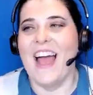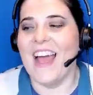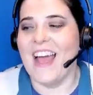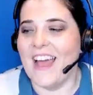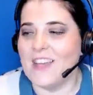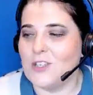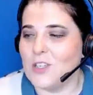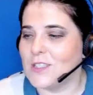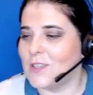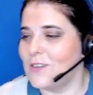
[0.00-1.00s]
Uh,
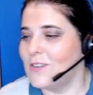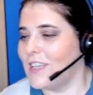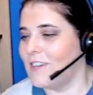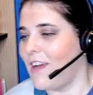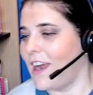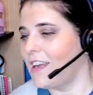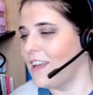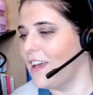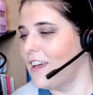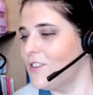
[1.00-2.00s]
she's called
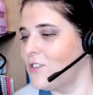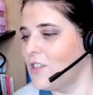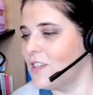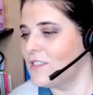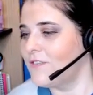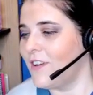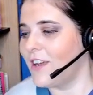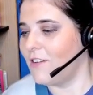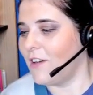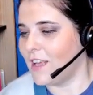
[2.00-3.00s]
Arachnia. She is very
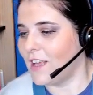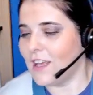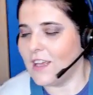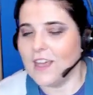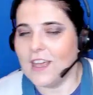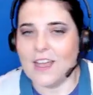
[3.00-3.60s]
cranky,